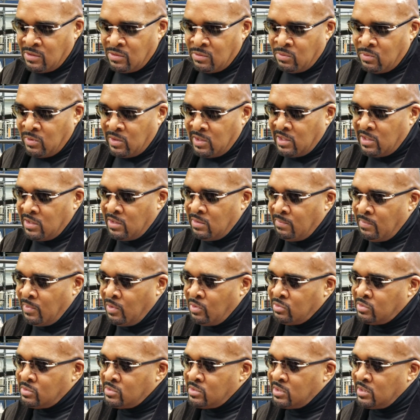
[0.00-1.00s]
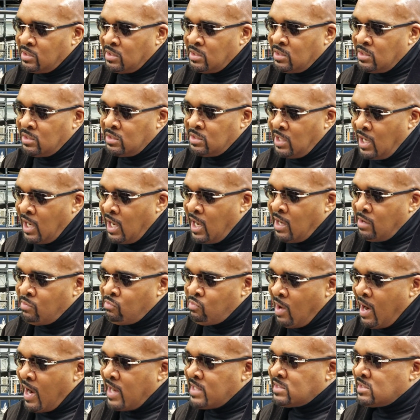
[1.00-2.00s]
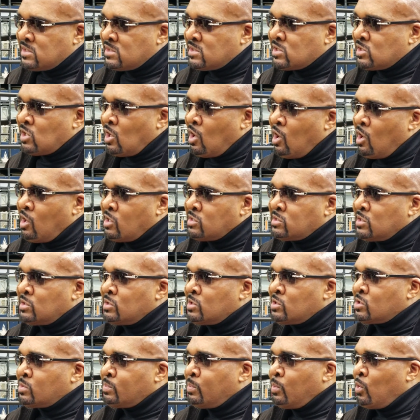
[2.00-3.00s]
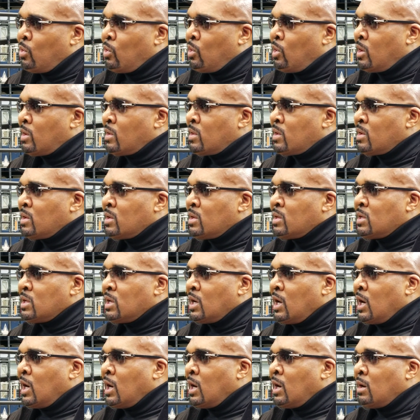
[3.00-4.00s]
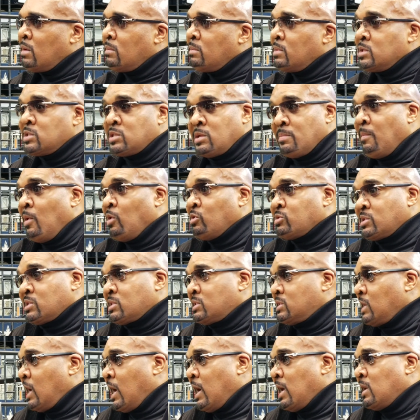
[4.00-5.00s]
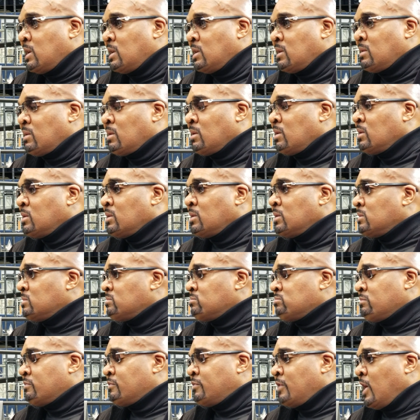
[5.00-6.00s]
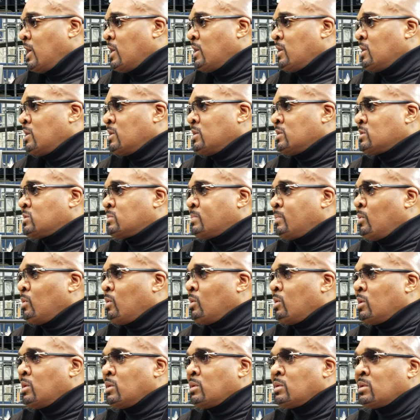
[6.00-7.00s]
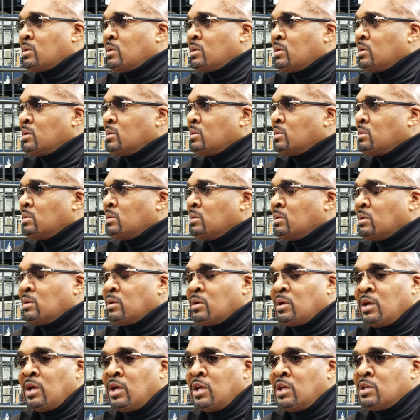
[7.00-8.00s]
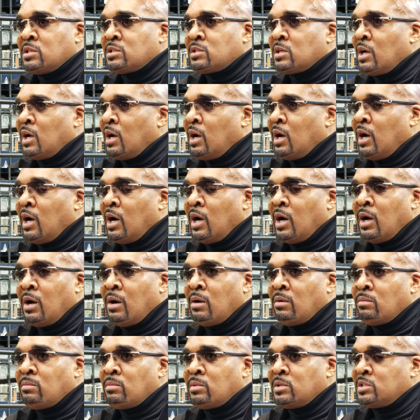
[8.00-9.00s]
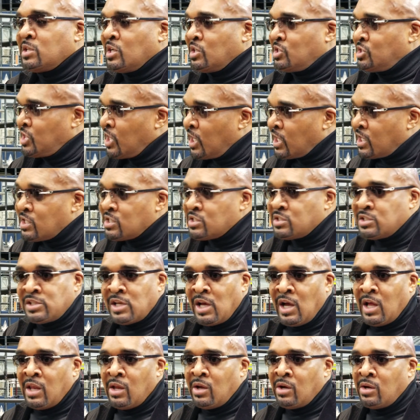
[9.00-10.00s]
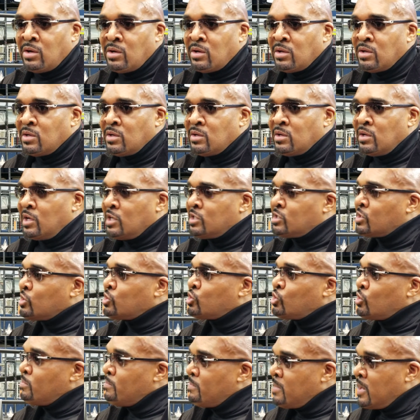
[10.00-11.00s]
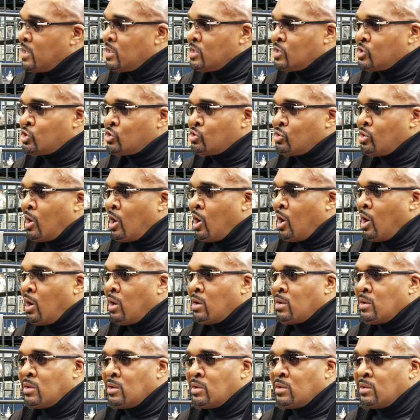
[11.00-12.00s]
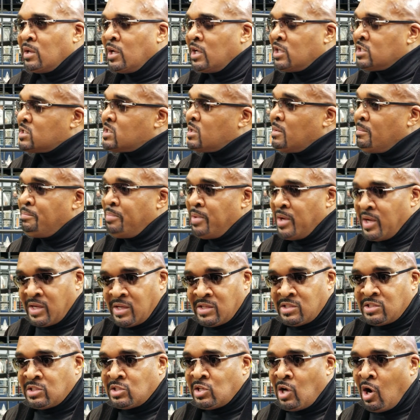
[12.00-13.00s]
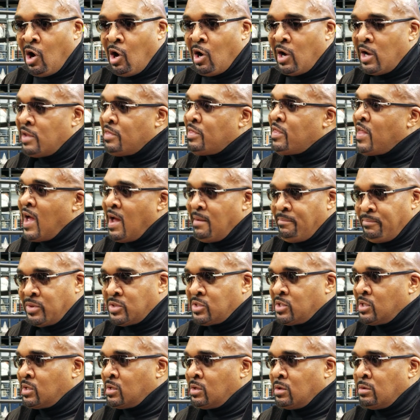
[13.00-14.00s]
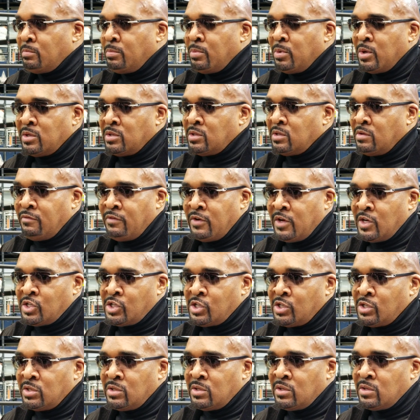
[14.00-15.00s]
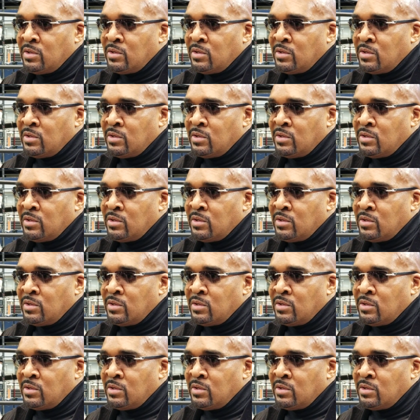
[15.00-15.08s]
one of the most young rising stars in the sport. Uh, he's the most exciting fighter in the sport. He's a, uh, he's a ticket seller. He's a tremendous draw. He's the biggest star in that particular division.